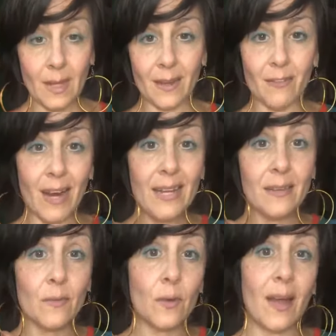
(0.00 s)
right?
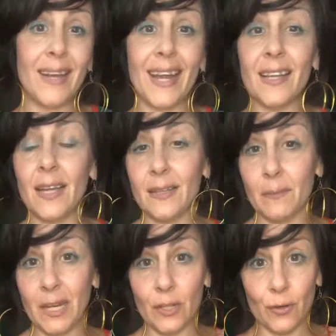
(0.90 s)
A neckline that
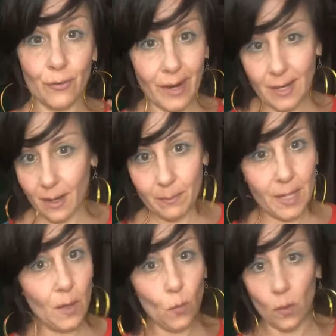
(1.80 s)
might look great on
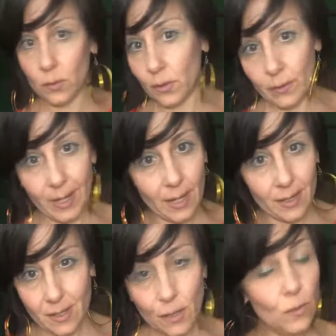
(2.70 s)
me won't look great
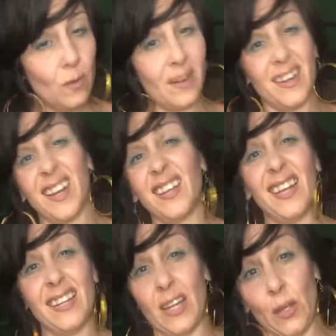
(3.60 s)
on you. A
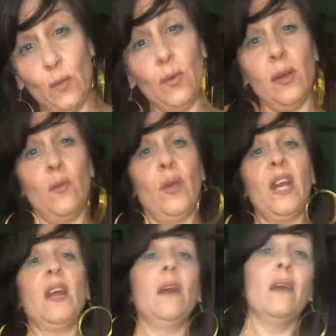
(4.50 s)
neckline that you can
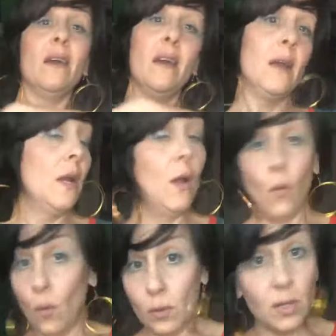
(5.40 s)
wear
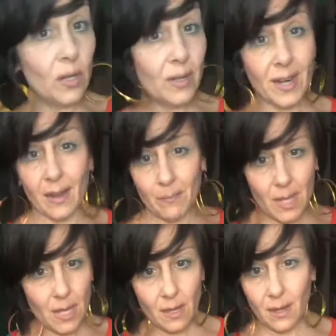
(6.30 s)
won't look good on
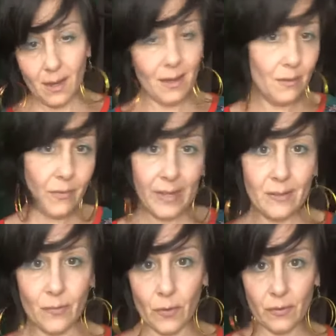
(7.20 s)
me, and
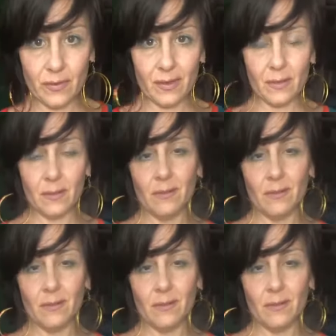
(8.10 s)
vice versa,